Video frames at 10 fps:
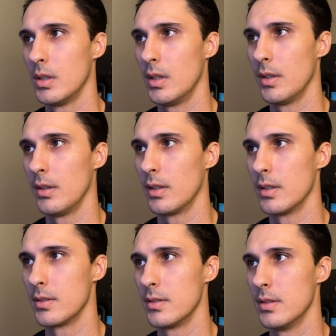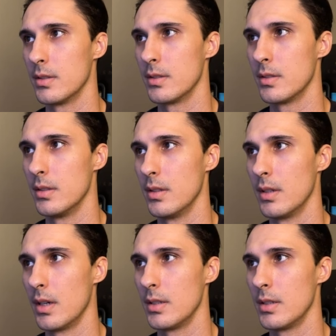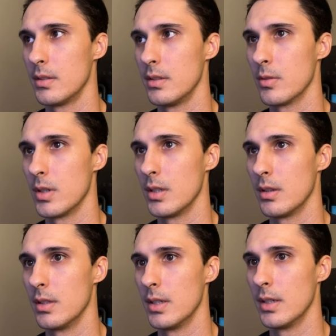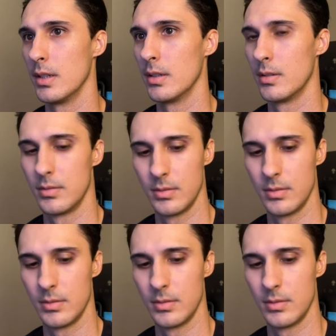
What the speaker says: I think that sits nicely right there.